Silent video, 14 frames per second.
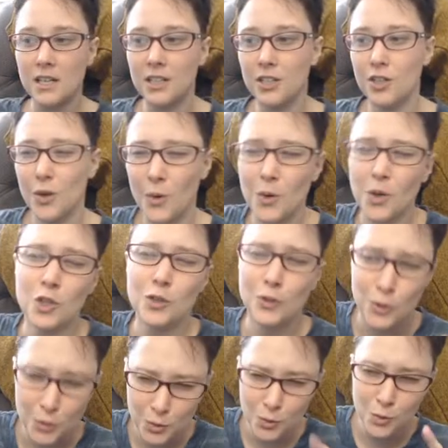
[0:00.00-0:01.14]
you know,
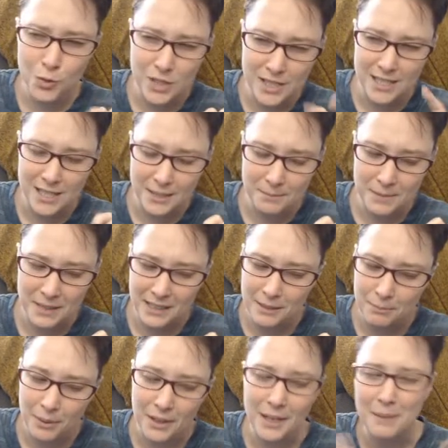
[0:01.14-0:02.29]
news to me,
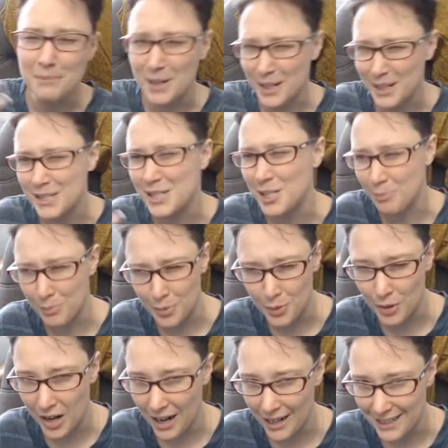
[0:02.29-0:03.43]
but I'm not
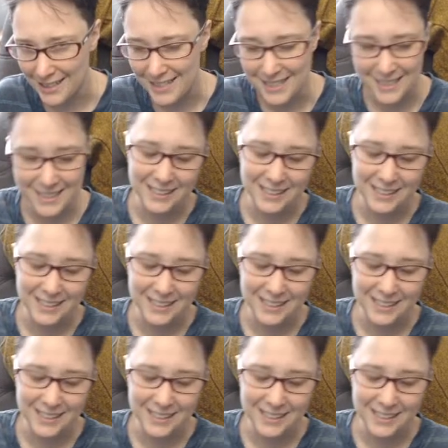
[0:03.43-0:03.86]
surprised.